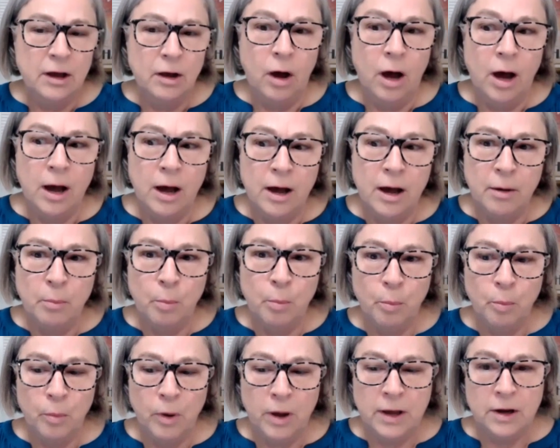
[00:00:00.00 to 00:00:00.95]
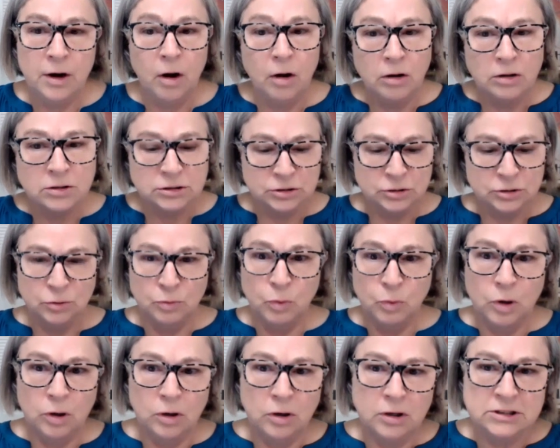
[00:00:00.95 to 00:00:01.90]
um, it also
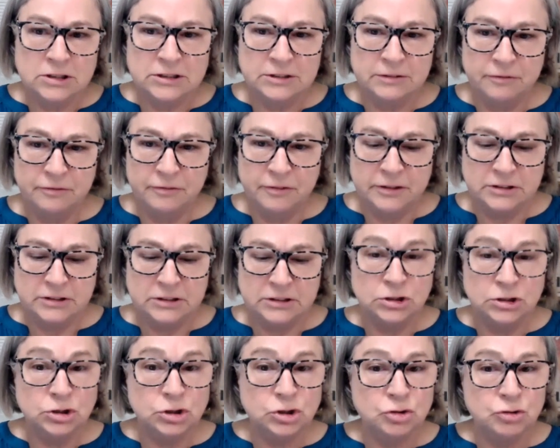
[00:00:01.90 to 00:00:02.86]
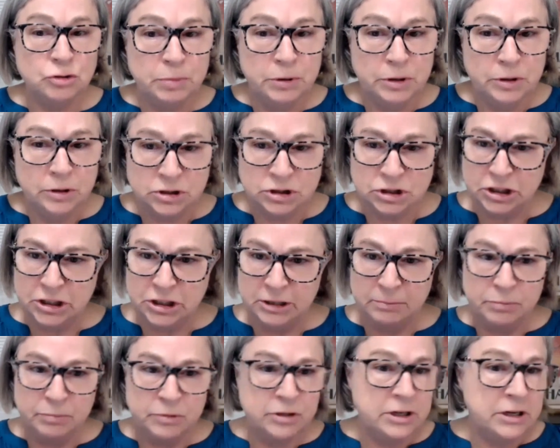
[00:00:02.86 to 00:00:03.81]
works if it's a distributorship,
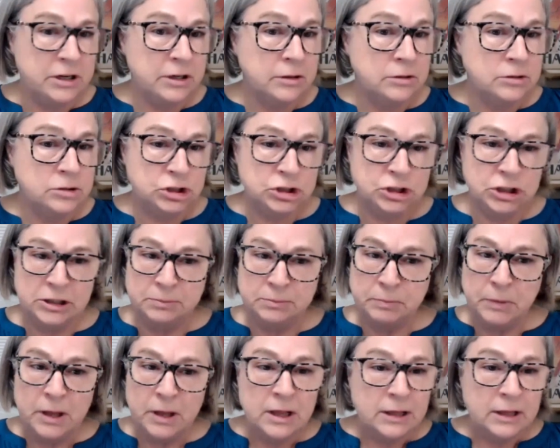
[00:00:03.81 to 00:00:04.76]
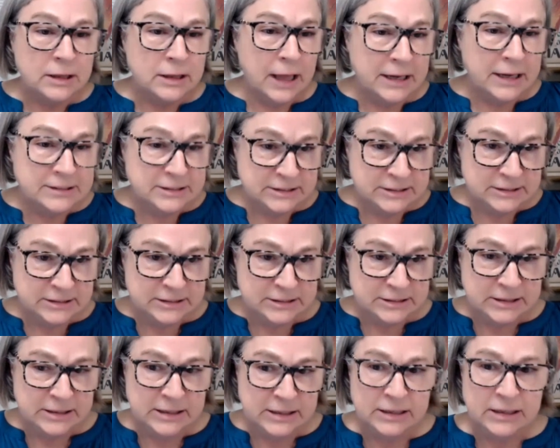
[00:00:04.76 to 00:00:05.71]
dealership,
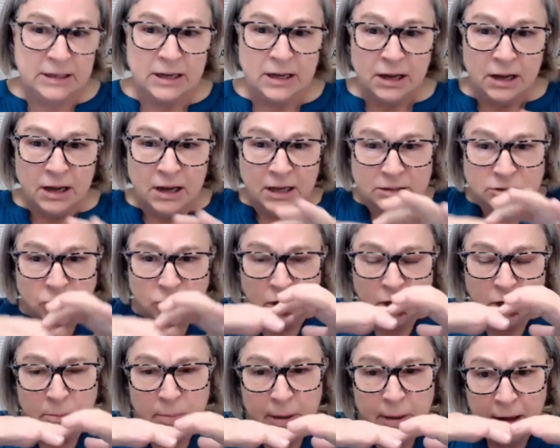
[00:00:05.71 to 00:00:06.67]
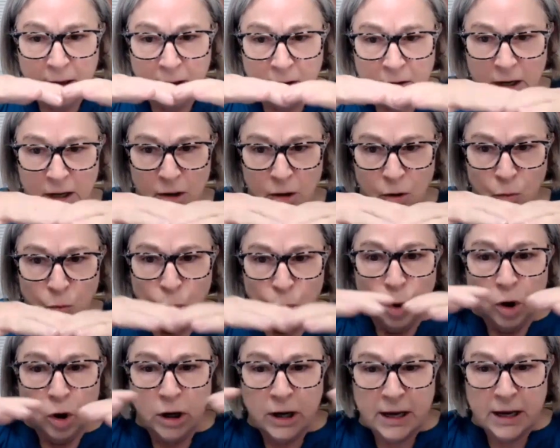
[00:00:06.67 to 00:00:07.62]
licensee. It's all about
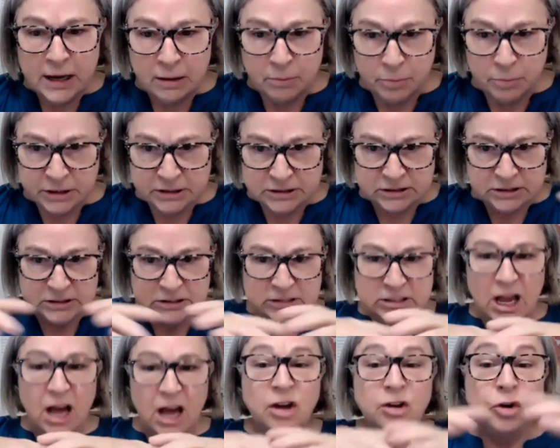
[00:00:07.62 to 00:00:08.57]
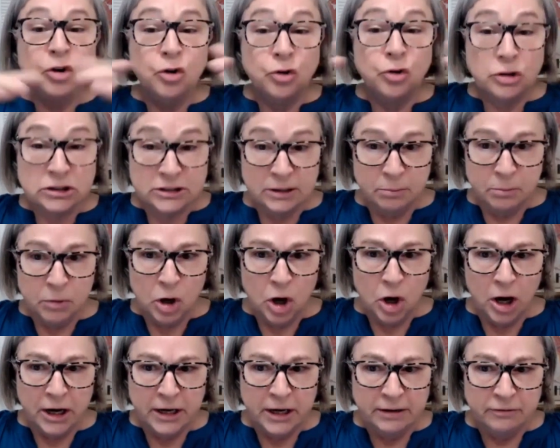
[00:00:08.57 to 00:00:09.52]
working a business under some
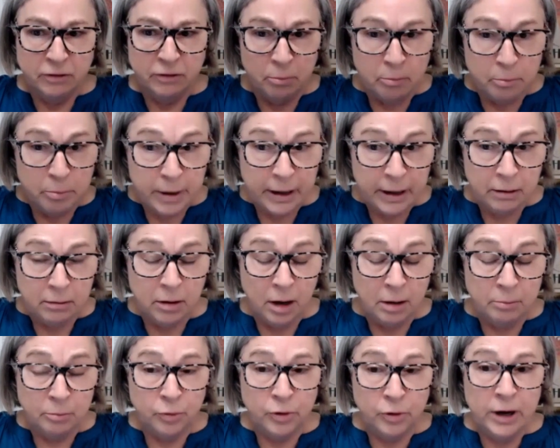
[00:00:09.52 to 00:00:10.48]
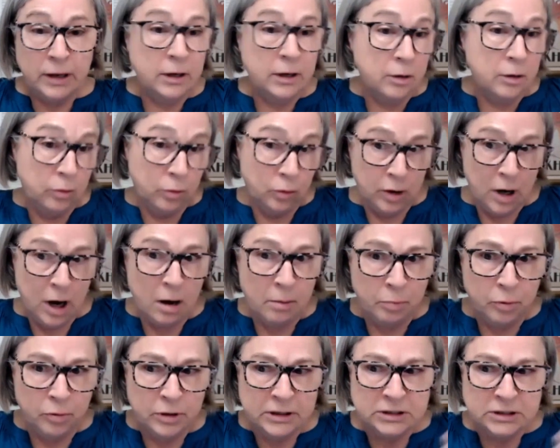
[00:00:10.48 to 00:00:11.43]
kind of umbe- umbrella or
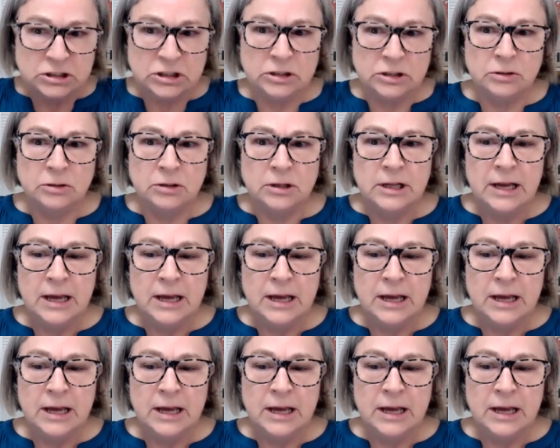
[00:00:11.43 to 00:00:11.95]
operational